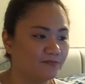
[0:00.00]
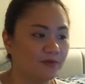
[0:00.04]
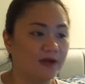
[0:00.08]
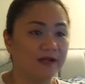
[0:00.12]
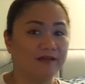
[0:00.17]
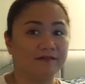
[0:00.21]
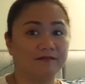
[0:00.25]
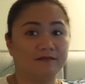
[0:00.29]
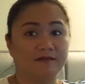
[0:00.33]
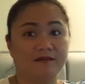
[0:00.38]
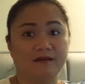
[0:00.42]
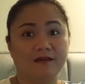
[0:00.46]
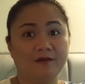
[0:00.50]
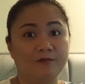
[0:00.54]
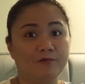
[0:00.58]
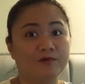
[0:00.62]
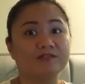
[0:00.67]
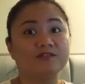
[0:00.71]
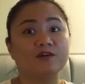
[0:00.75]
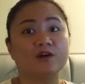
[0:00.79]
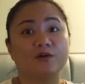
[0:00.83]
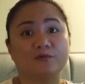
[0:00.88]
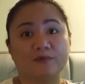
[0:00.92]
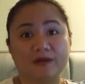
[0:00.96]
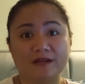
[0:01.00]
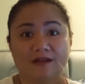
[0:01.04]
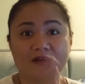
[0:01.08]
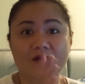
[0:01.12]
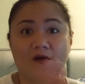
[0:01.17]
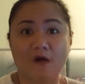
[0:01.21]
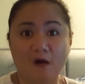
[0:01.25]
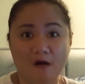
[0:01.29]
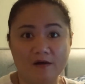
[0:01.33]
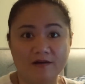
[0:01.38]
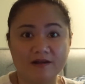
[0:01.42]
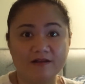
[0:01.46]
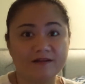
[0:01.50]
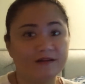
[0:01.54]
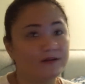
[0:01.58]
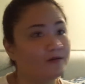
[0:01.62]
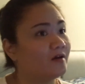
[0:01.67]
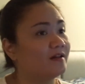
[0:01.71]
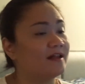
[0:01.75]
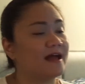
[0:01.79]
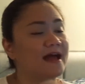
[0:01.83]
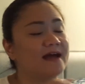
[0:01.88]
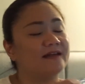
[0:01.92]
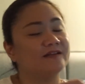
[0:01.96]
But it was already on it, and
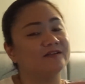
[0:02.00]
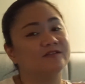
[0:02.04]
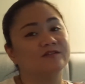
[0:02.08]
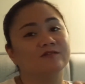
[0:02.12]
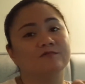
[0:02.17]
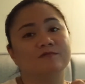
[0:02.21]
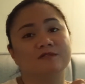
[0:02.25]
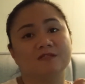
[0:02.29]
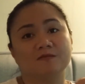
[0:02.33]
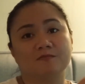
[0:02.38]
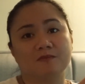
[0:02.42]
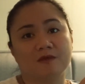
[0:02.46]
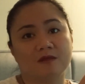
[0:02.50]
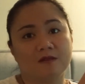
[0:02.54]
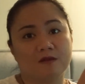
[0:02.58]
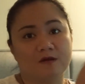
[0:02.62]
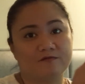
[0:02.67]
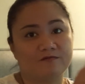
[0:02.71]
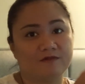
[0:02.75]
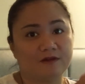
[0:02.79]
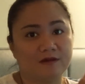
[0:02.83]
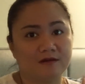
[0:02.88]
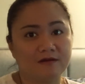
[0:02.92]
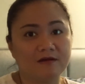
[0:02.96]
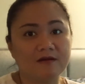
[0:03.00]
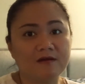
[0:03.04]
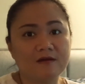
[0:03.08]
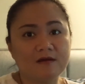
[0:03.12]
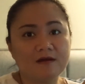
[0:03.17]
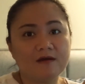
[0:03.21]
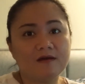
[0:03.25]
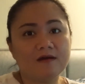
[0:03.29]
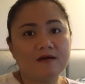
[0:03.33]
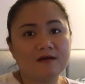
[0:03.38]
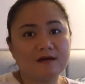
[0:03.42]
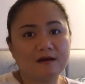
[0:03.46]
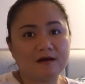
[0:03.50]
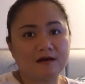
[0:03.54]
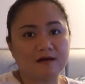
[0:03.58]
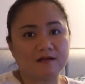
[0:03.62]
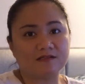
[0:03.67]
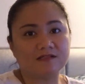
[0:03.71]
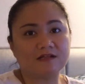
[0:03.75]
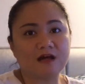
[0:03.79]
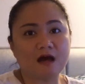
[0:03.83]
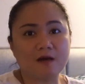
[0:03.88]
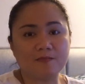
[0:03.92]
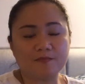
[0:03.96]
all I had to do was peel off the
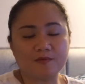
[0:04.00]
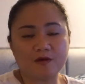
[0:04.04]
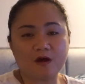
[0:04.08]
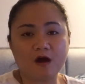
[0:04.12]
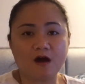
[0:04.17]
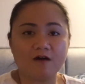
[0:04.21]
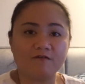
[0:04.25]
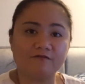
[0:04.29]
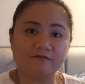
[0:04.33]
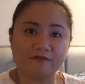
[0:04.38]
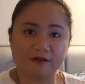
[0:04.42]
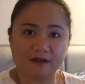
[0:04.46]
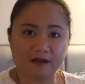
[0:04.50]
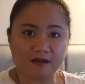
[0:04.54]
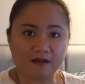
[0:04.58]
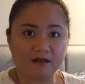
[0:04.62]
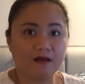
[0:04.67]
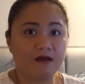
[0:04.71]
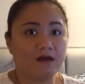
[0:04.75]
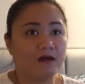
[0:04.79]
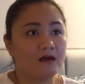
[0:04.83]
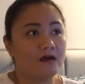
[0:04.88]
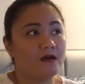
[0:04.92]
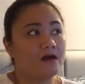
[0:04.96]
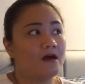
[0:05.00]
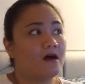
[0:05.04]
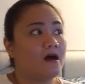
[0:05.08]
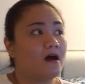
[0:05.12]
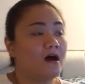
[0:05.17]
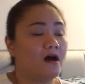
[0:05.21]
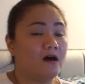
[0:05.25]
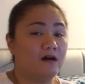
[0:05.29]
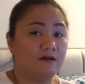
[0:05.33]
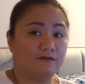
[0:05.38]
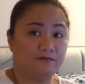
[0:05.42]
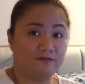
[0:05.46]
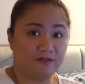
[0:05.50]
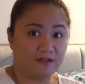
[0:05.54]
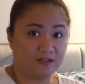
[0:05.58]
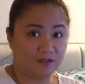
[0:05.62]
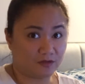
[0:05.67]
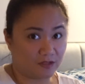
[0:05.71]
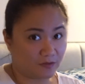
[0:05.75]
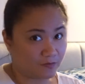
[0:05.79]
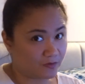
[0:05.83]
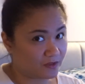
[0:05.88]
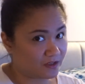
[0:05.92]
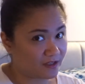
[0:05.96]
top covering of the
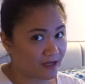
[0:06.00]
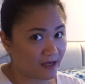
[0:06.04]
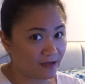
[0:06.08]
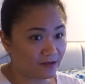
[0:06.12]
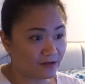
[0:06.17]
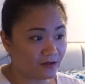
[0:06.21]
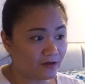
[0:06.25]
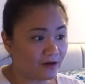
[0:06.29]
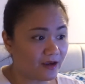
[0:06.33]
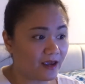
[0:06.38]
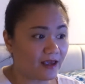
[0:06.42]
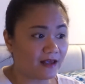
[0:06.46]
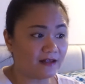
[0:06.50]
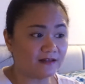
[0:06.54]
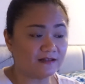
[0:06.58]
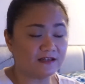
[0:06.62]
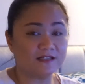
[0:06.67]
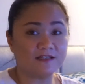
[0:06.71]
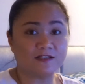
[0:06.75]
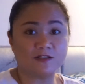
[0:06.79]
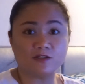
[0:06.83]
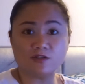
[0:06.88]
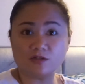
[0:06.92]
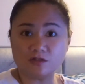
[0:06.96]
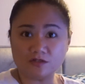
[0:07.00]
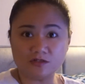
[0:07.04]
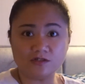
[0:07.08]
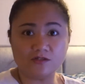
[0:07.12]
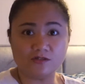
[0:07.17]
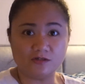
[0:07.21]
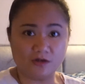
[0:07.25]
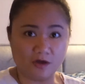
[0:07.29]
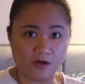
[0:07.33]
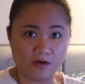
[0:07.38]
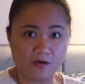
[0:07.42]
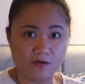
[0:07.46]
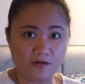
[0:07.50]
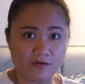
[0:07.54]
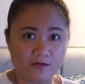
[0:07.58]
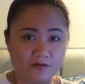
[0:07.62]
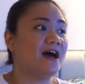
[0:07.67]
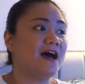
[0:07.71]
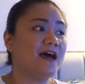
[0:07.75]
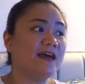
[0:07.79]
screen protector, and it's good to go.